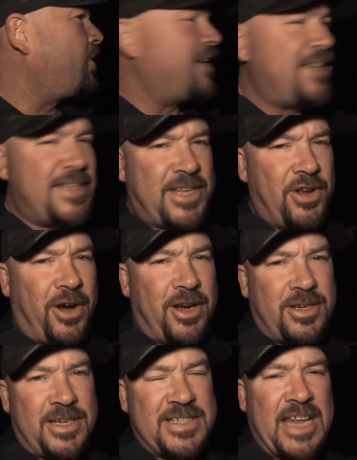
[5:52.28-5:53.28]
I did tonight,
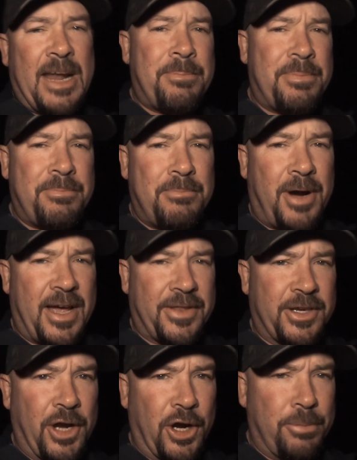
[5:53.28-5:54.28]
I set up my other
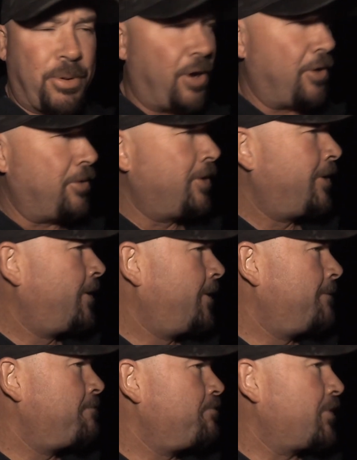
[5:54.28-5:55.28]
GoPro
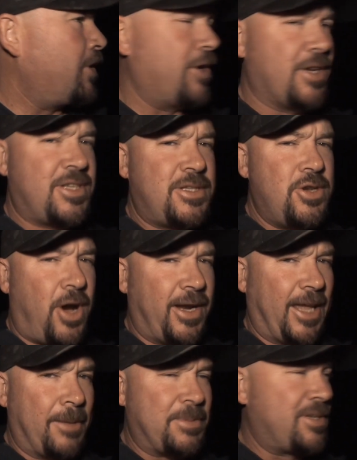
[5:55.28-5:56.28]
on a night
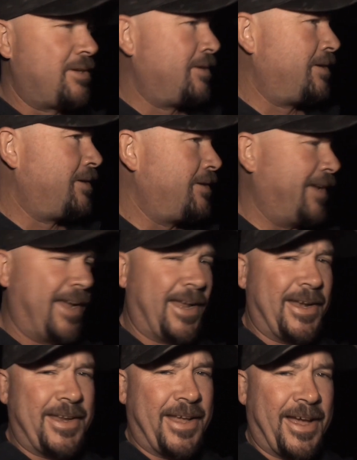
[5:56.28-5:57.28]
lapse,
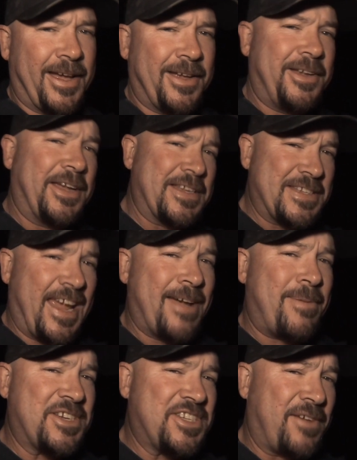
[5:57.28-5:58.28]
and you can see how
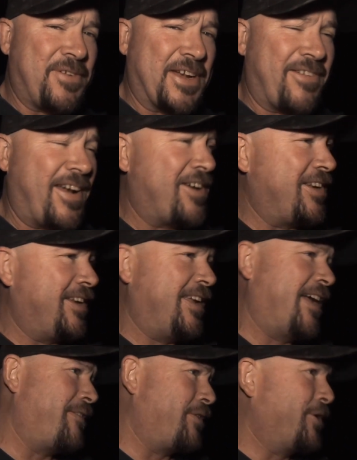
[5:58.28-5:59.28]
much stuffing around I did.
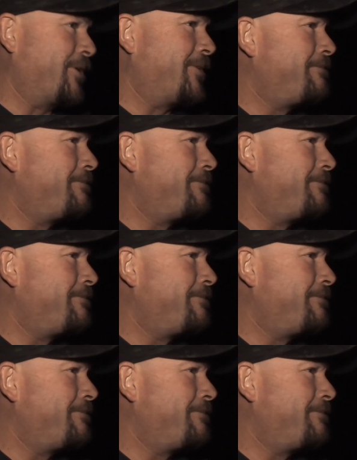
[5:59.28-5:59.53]
Have a look.